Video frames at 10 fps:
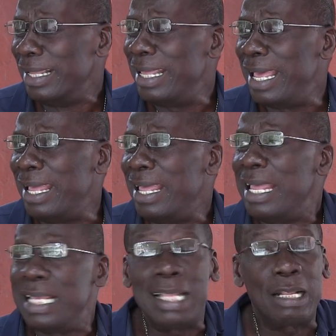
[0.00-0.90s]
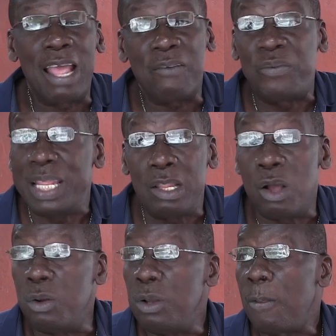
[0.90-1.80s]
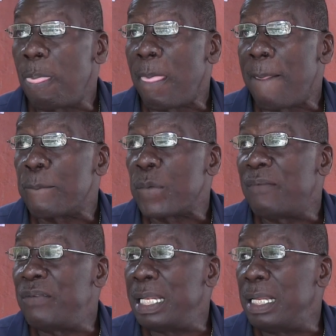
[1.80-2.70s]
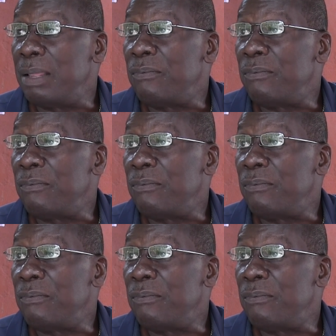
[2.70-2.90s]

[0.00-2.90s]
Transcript: Yeah. It's not like Phil now. Phil